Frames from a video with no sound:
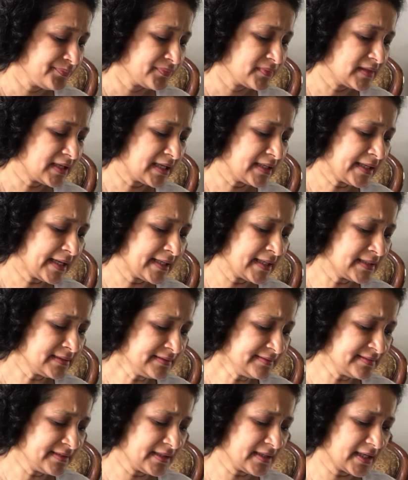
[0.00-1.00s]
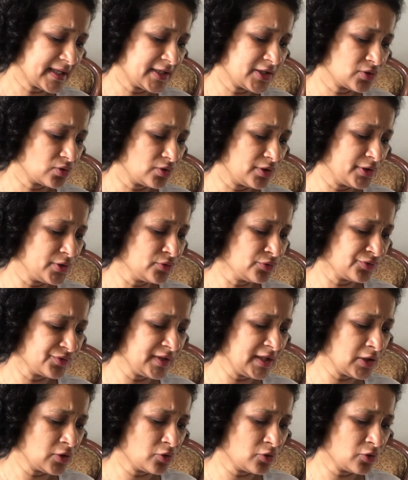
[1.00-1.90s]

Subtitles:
Then another thing I told you, C.